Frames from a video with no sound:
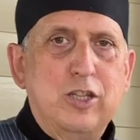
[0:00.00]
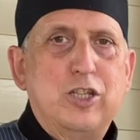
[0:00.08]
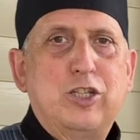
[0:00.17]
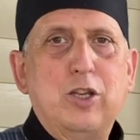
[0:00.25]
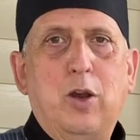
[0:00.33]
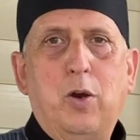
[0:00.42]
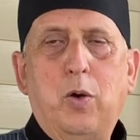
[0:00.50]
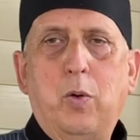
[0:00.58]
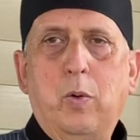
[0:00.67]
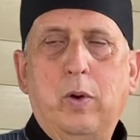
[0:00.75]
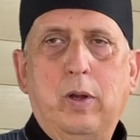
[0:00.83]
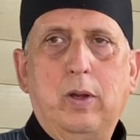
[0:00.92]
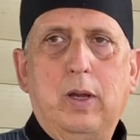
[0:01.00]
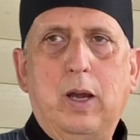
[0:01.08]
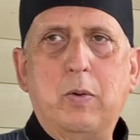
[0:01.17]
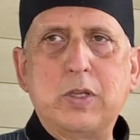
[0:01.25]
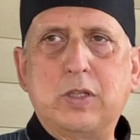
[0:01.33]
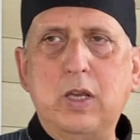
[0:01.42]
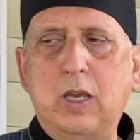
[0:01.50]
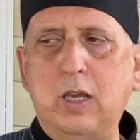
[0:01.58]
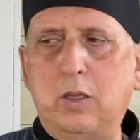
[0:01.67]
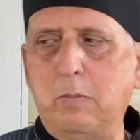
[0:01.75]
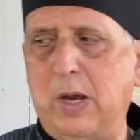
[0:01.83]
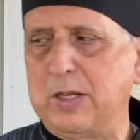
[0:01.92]
So I was
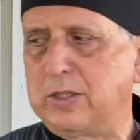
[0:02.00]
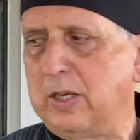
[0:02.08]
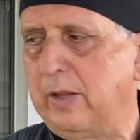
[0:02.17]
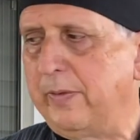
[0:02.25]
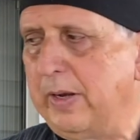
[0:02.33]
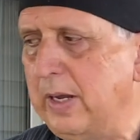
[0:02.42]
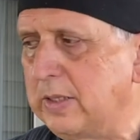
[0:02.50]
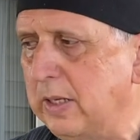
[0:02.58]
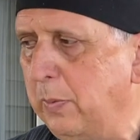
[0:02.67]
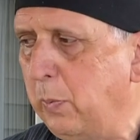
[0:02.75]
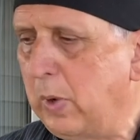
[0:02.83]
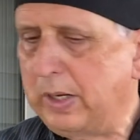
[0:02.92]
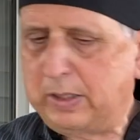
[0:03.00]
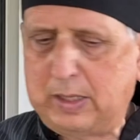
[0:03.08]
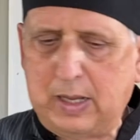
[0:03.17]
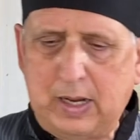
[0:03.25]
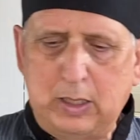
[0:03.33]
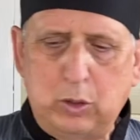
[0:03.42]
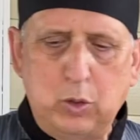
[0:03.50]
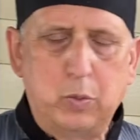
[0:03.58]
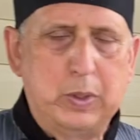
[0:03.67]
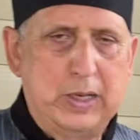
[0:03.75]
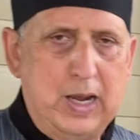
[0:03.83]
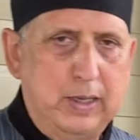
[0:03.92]
thinking to myself and I said, what can I do
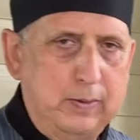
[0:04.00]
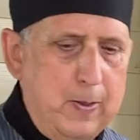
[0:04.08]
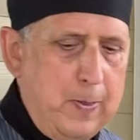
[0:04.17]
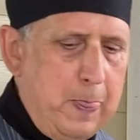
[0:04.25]
with that?